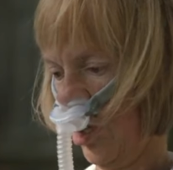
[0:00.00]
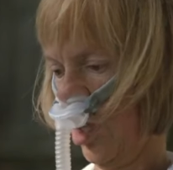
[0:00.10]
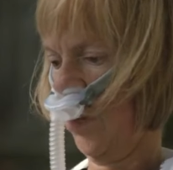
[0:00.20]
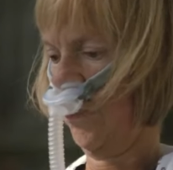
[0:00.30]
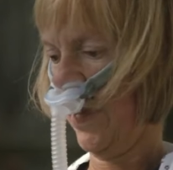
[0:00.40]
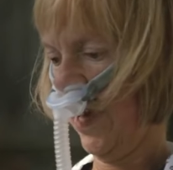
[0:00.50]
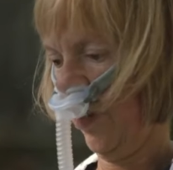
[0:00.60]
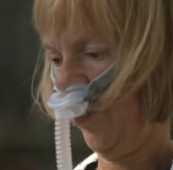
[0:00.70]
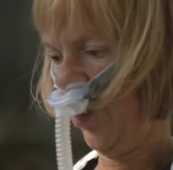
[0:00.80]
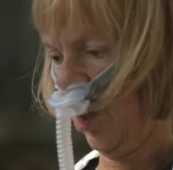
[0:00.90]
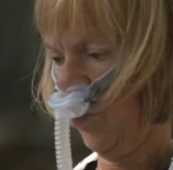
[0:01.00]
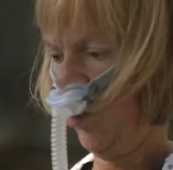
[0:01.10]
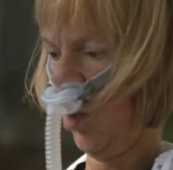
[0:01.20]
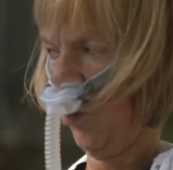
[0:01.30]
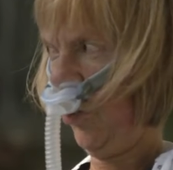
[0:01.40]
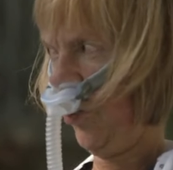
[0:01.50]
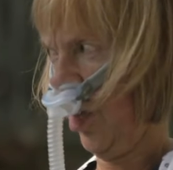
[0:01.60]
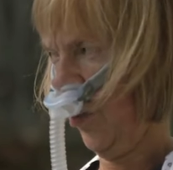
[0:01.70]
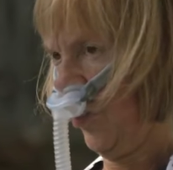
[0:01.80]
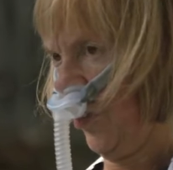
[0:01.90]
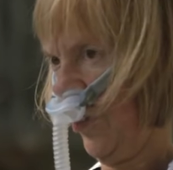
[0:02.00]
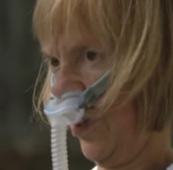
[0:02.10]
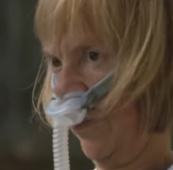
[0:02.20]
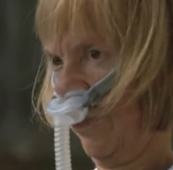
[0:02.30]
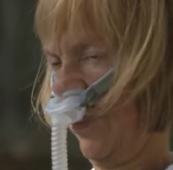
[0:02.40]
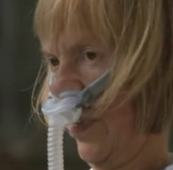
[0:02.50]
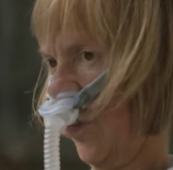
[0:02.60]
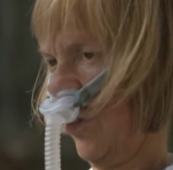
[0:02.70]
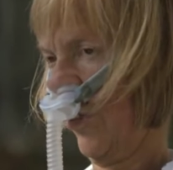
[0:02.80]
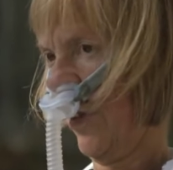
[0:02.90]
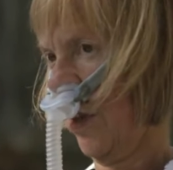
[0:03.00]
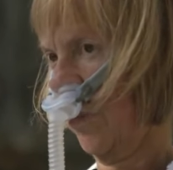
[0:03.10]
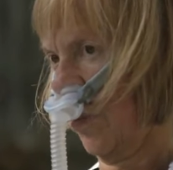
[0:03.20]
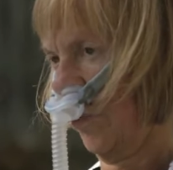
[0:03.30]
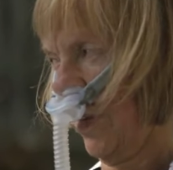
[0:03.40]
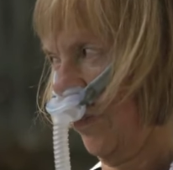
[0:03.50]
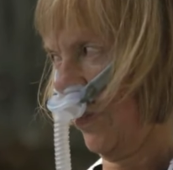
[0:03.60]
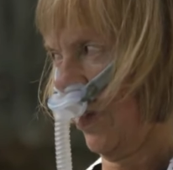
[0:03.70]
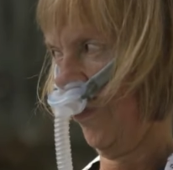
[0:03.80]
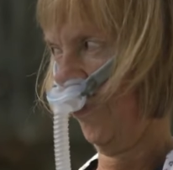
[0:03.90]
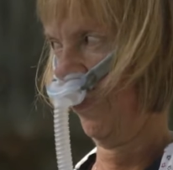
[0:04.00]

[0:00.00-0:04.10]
no blacks, no dogs, no disabled people.